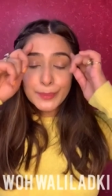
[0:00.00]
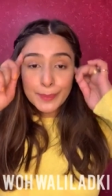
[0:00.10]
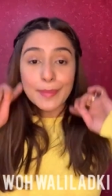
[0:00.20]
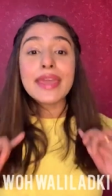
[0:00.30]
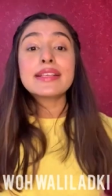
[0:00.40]

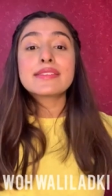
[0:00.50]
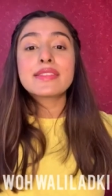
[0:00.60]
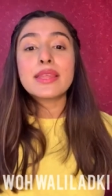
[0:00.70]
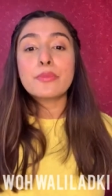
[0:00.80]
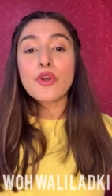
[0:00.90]

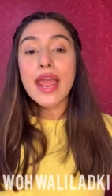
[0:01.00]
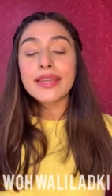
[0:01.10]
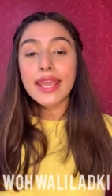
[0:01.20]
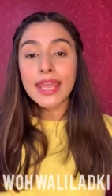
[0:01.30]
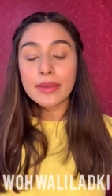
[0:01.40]
makes the
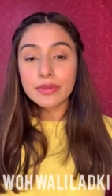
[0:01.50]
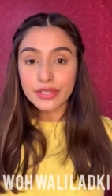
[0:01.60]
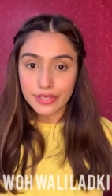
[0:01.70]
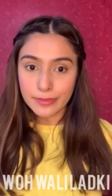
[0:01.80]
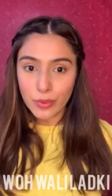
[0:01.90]
brand game a
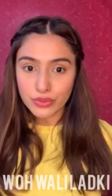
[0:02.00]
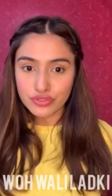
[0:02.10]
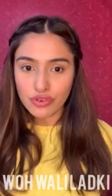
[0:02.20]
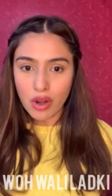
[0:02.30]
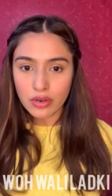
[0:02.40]
little more
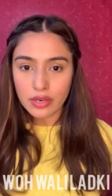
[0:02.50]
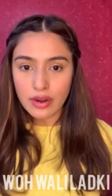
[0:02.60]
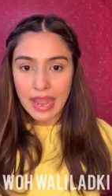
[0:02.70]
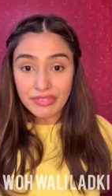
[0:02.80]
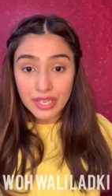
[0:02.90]
stronger
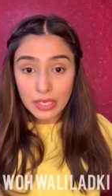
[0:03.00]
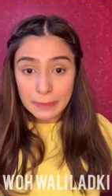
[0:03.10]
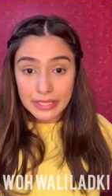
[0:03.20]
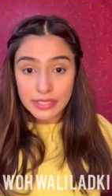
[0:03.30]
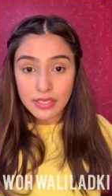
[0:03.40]
and they can
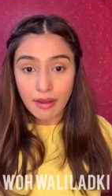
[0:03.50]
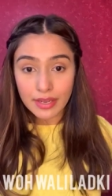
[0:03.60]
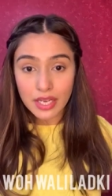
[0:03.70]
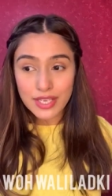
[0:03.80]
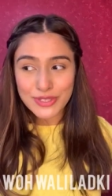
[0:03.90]
beat
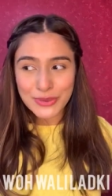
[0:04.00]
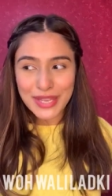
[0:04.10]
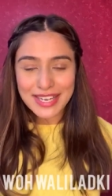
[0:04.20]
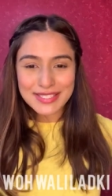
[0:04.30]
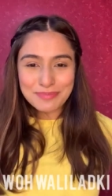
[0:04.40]
Nykaa so
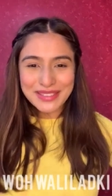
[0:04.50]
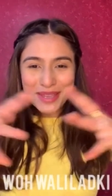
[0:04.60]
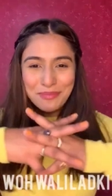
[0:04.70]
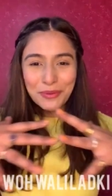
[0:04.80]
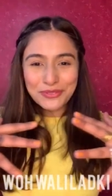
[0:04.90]
that they
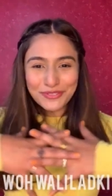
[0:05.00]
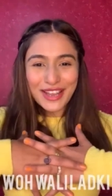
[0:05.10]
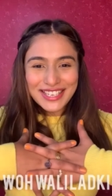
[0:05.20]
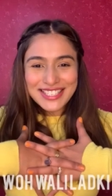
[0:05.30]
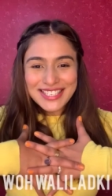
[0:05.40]
both
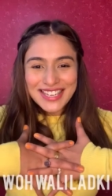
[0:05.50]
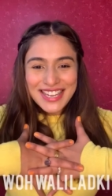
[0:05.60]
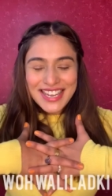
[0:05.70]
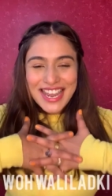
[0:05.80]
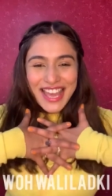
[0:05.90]
fight
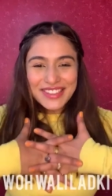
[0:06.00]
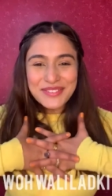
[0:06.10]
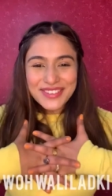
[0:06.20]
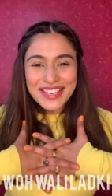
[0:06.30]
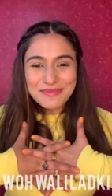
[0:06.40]
and when
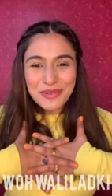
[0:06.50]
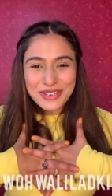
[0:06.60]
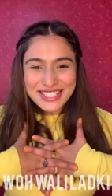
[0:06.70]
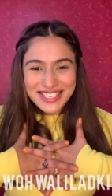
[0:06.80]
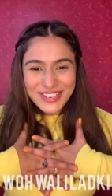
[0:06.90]
we get more
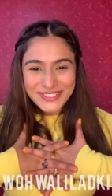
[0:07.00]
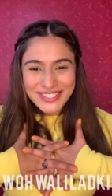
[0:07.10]
discounts.